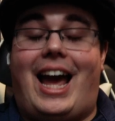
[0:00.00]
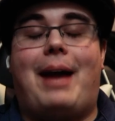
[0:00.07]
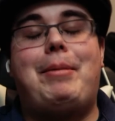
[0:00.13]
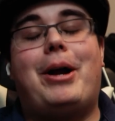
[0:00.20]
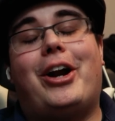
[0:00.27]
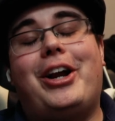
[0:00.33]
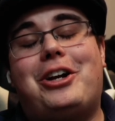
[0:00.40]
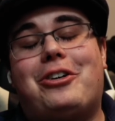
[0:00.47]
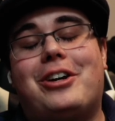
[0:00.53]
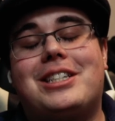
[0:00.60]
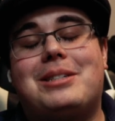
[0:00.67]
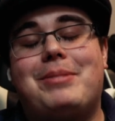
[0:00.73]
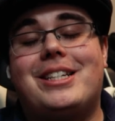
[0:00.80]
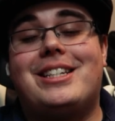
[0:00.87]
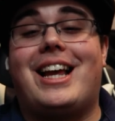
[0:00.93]
Merry
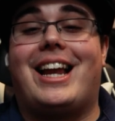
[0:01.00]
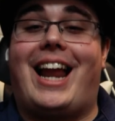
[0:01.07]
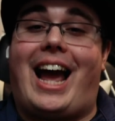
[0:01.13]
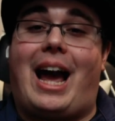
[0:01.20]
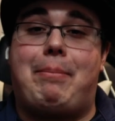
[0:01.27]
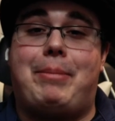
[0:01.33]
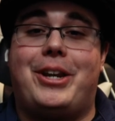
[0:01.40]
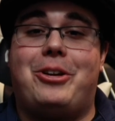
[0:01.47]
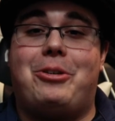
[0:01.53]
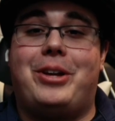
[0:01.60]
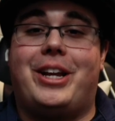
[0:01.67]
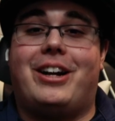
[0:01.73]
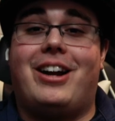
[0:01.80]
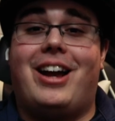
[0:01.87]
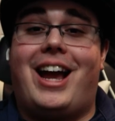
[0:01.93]
Christmas and Happy New
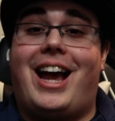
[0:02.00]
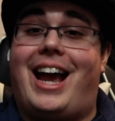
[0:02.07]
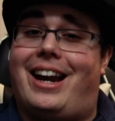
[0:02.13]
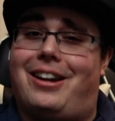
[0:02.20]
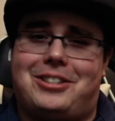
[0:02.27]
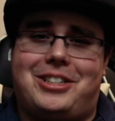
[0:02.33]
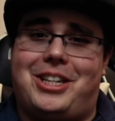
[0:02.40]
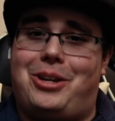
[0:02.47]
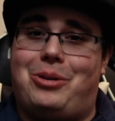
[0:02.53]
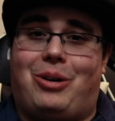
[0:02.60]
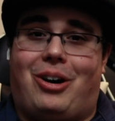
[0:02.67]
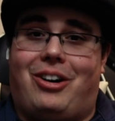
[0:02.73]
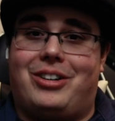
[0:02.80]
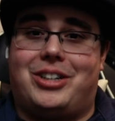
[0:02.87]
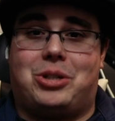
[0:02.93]
Year, and I'll see you
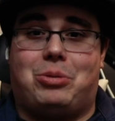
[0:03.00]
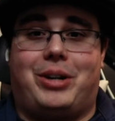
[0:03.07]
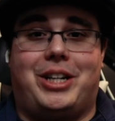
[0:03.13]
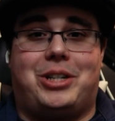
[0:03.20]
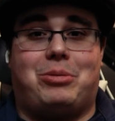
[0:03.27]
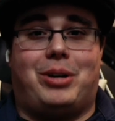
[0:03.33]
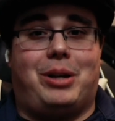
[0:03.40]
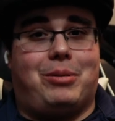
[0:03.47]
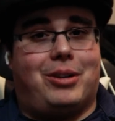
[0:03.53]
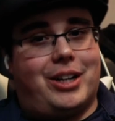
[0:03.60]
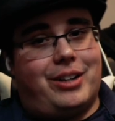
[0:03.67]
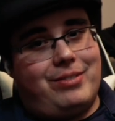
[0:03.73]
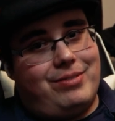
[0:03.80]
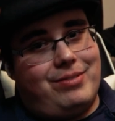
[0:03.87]
all in 2021.